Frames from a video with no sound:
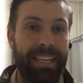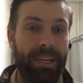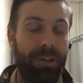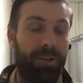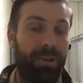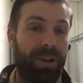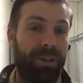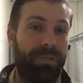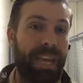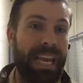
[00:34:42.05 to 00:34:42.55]

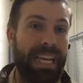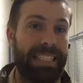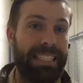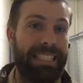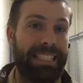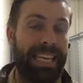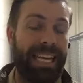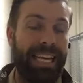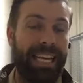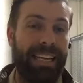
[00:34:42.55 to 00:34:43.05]
can go to
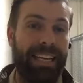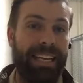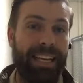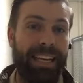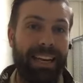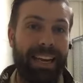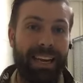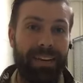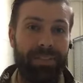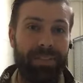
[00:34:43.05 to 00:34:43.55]
Afghanistan
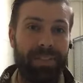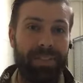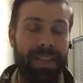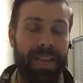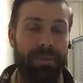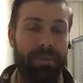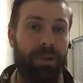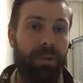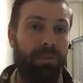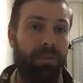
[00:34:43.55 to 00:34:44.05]
and have the
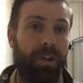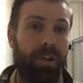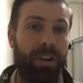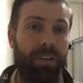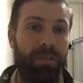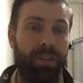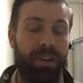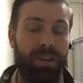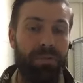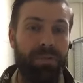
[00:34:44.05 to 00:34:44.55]
same
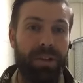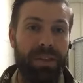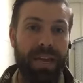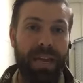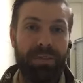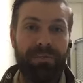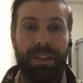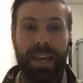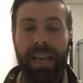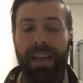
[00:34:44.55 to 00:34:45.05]
camaraderie
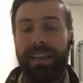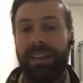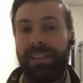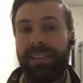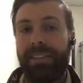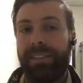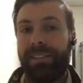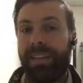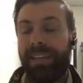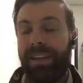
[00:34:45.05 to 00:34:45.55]
with
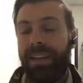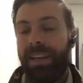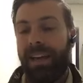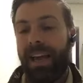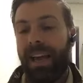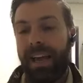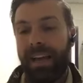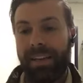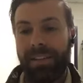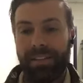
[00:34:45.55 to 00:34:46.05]
Afghanis
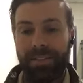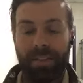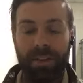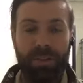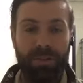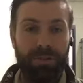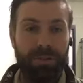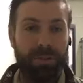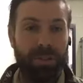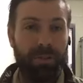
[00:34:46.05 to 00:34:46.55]
as,
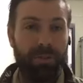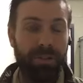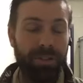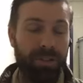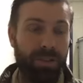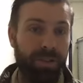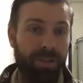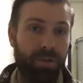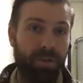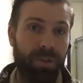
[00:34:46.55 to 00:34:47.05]
you know,
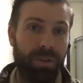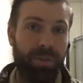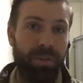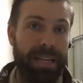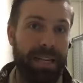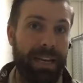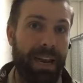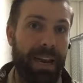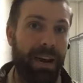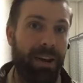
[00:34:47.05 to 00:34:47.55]
Germans do with
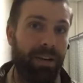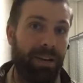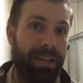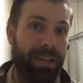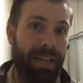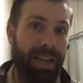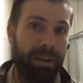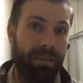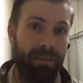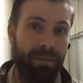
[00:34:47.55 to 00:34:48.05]
me now.
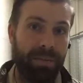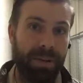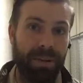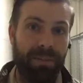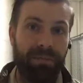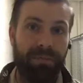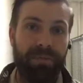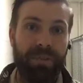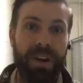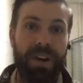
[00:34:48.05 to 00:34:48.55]
And that would
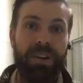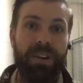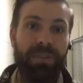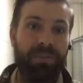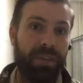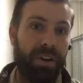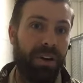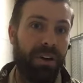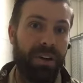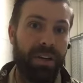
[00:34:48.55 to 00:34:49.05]
be a
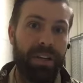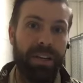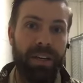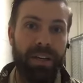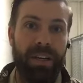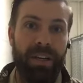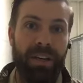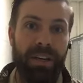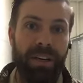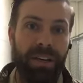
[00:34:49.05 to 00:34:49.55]
very, very
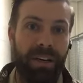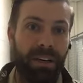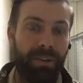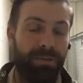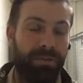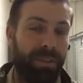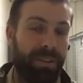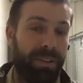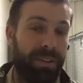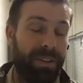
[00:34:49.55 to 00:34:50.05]
uh,
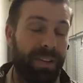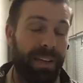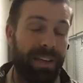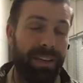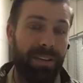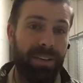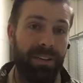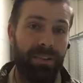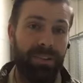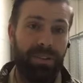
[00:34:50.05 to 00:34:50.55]
fun
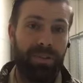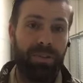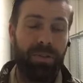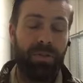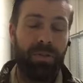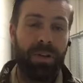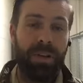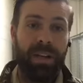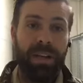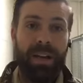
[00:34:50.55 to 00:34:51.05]
thing here.
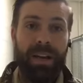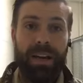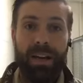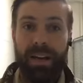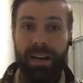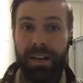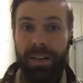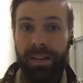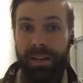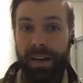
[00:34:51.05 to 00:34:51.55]
So
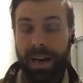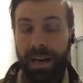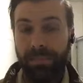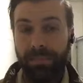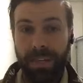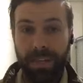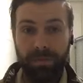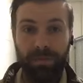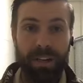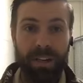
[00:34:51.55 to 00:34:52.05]
uh,
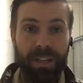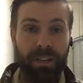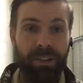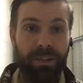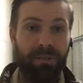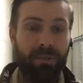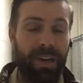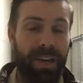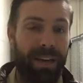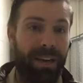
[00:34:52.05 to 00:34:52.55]
I'm getting ready
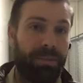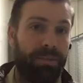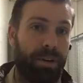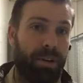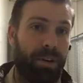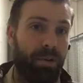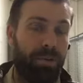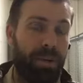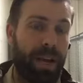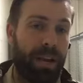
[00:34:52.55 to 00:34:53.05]
to do that. I'm
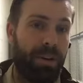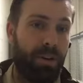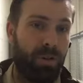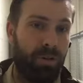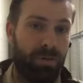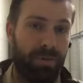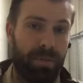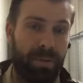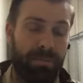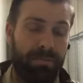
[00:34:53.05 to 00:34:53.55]
going to go back
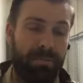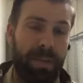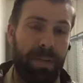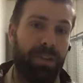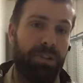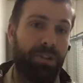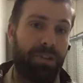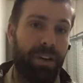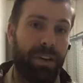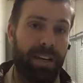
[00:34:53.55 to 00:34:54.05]
home,
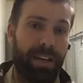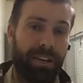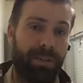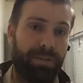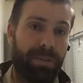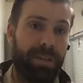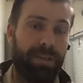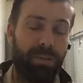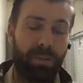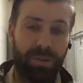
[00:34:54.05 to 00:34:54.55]
make sure I
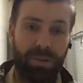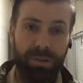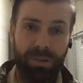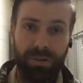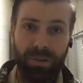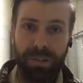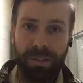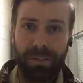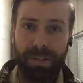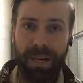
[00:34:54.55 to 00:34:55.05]
got all my
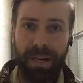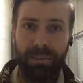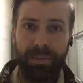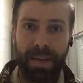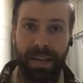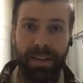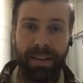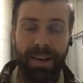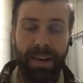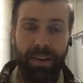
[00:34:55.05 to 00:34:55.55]
toiletries, and
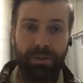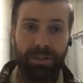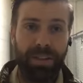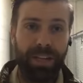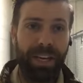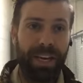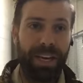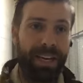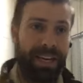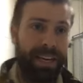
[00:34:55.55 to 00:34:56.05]
I'm heading out
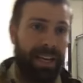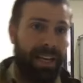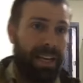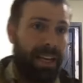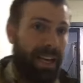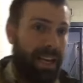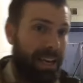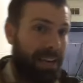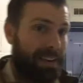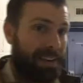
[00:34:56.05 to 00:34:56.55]
today.
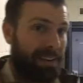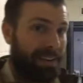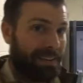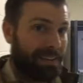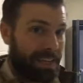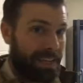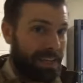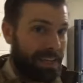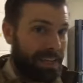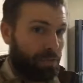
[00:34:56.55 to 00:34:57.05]
And
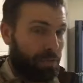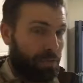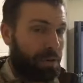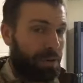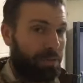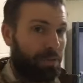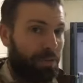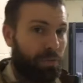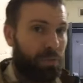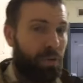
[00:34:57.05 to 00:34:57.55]
uh, thank you,
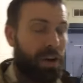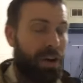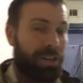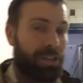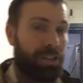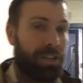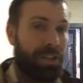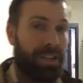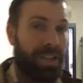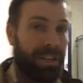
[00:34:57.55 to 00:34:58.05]
everybody, for
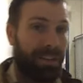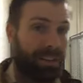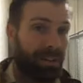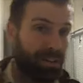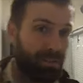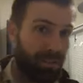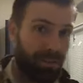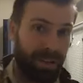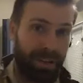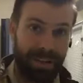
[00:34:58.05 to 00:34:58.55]
watching.
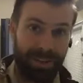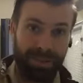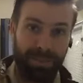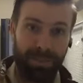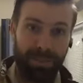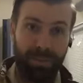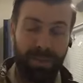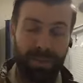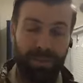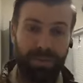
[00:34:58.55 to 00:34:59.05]
And Lou, thank
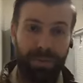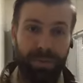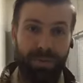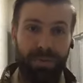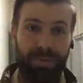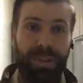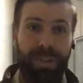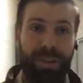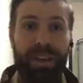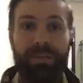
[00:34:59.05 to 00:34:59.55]
you so much for
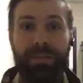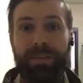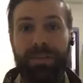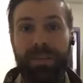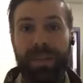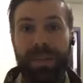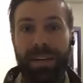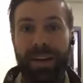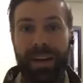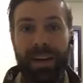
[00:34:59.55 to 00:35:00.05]
going live
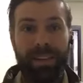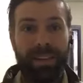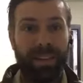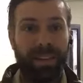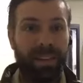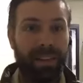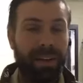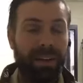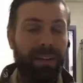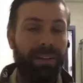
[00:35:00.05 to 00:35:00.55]
with me. I
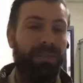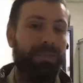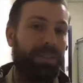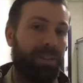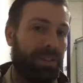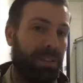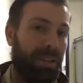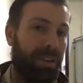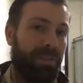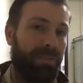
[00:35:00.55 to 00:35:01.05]

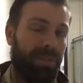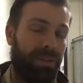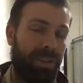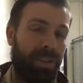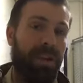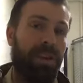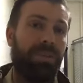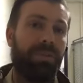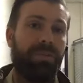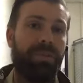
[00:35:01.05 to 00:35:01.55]
love, love,
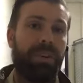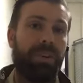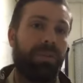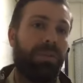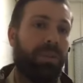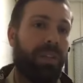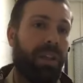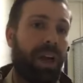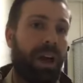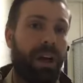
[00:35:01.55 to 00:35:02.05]
love going